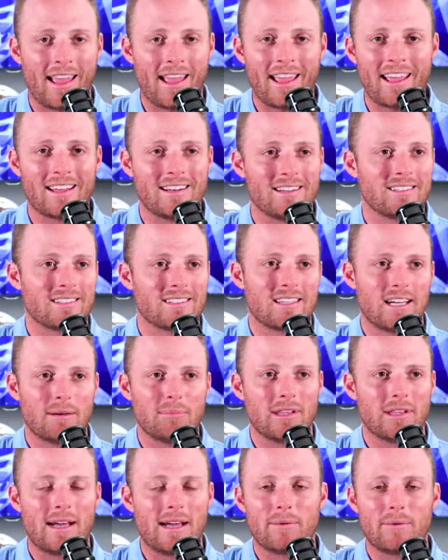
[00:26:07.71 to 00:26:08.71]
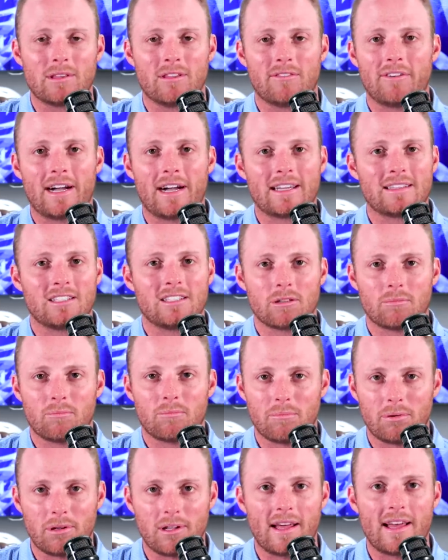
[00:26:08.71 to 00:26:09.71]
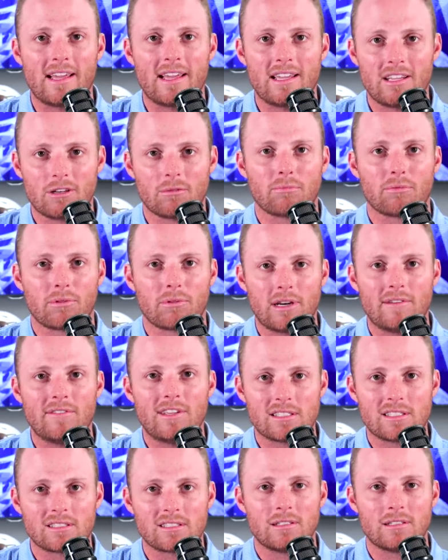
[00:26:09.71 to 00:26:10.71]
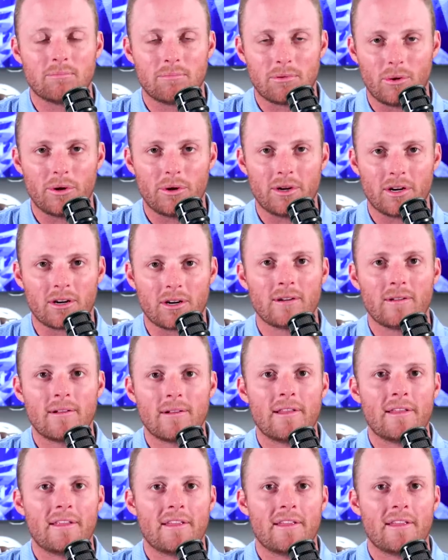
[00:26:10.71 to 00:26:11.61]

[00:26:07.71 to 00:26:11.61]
And couple that with the fact that you're playing your previous employer,